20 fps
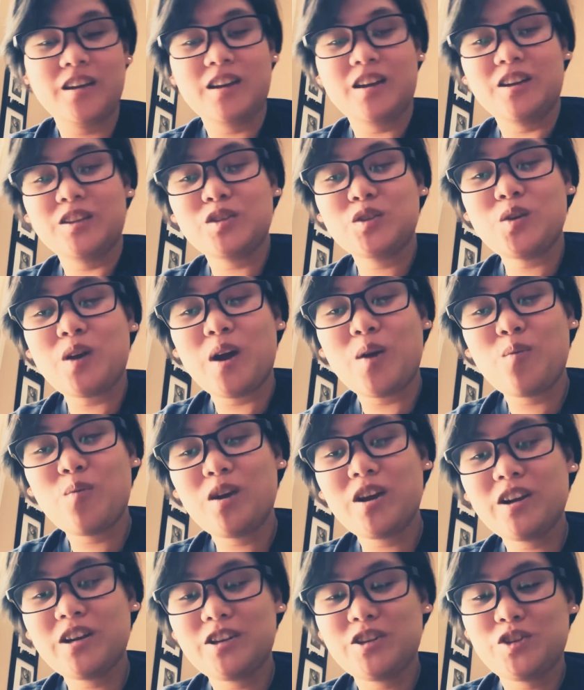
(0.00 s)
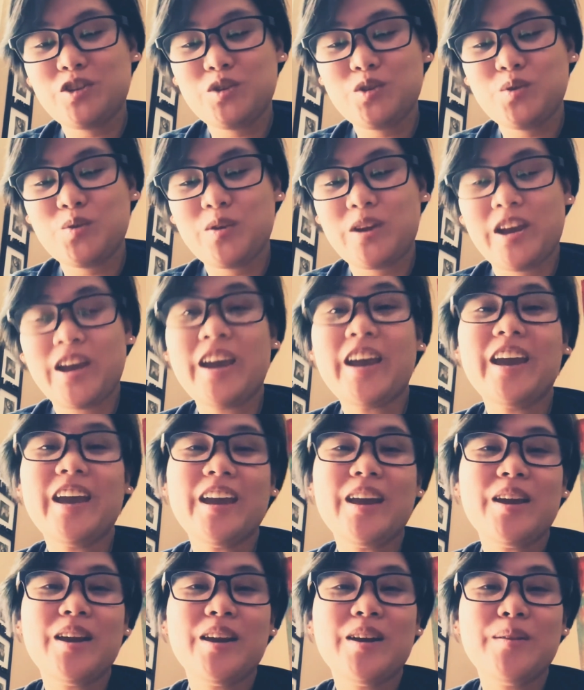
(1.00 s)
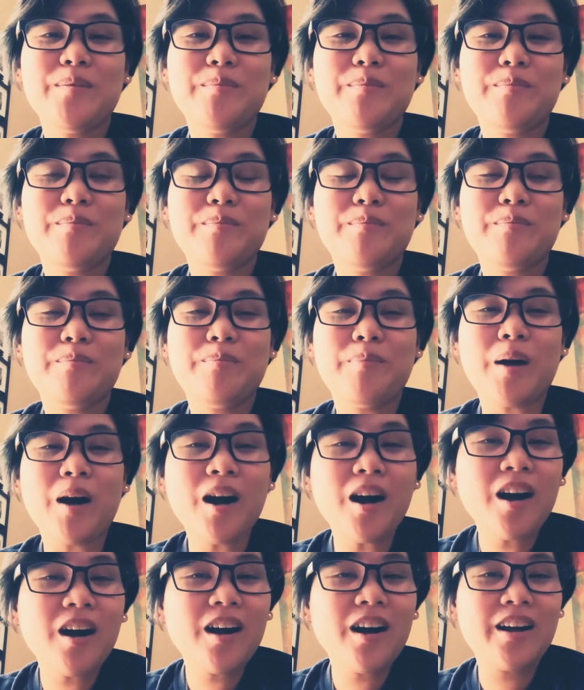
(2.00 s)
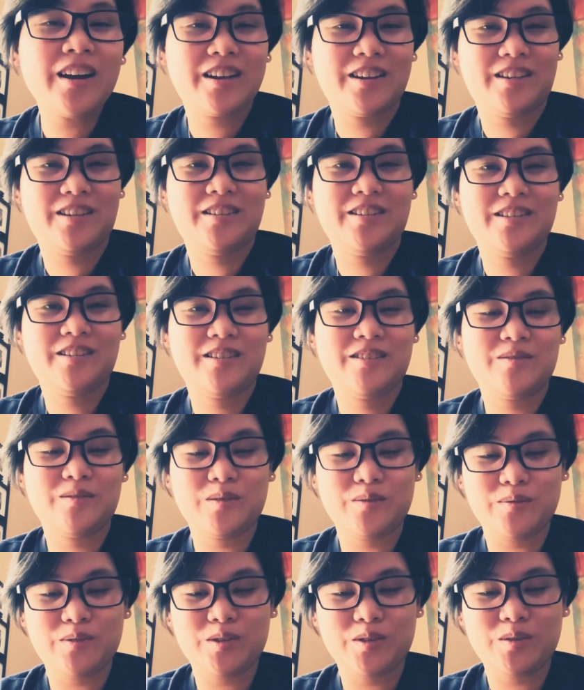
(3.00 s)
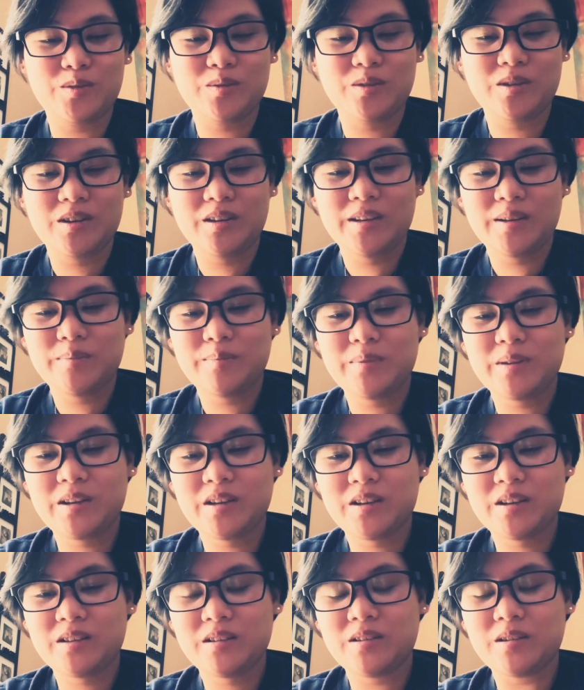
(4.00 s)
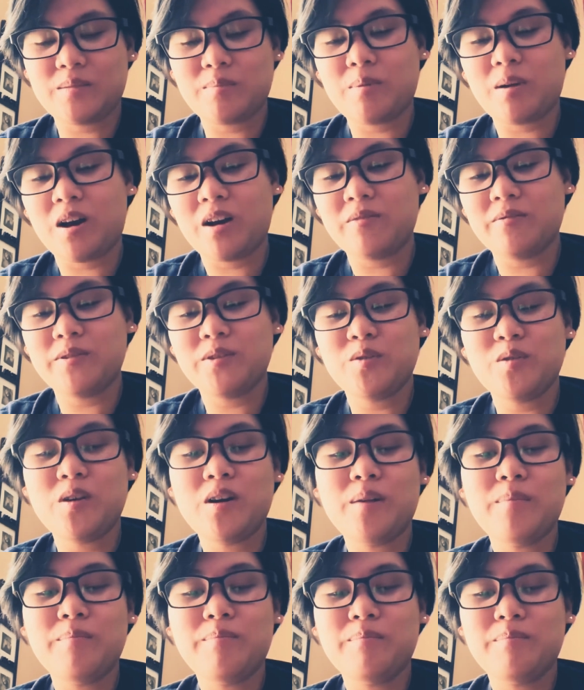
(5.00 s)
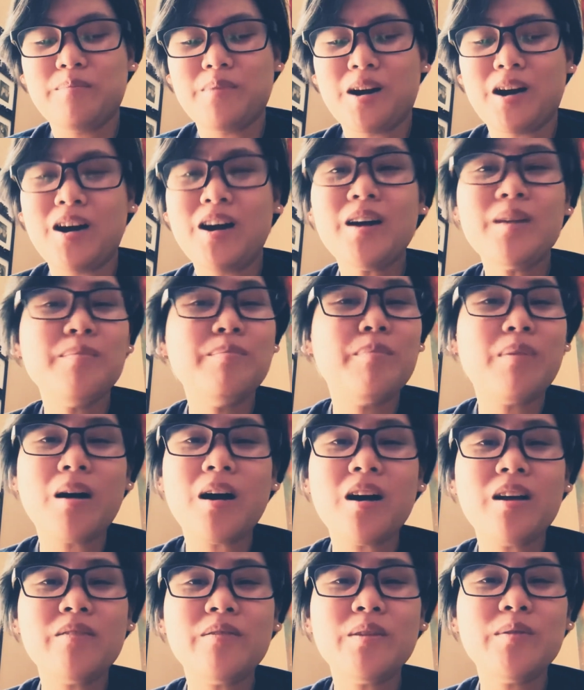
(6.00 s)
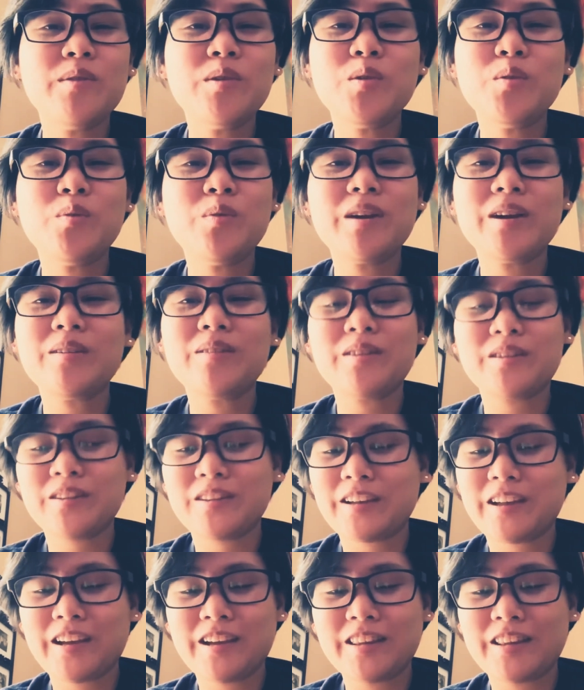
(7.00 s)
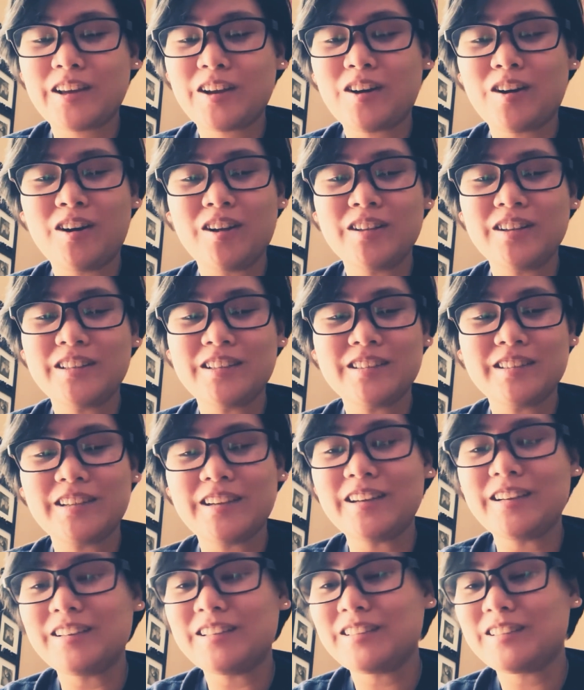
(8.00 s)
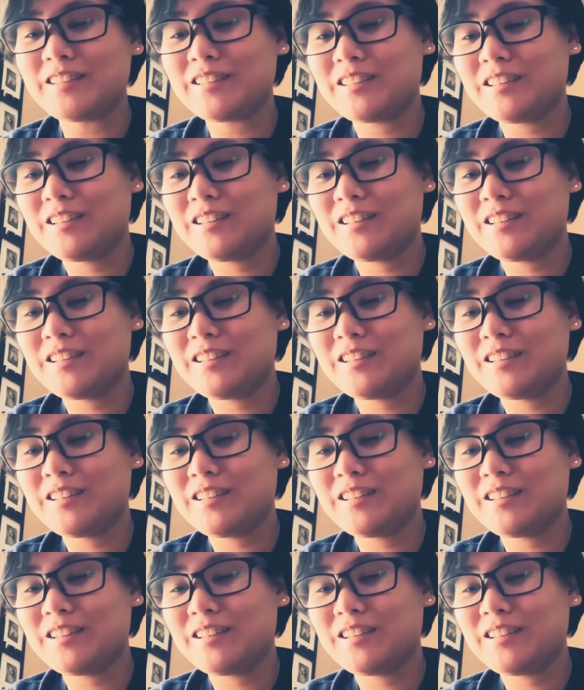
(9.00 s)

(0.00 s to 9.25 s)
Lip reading: so I wanted to do a pod review a mod pod review, whatever the heck they call it these days.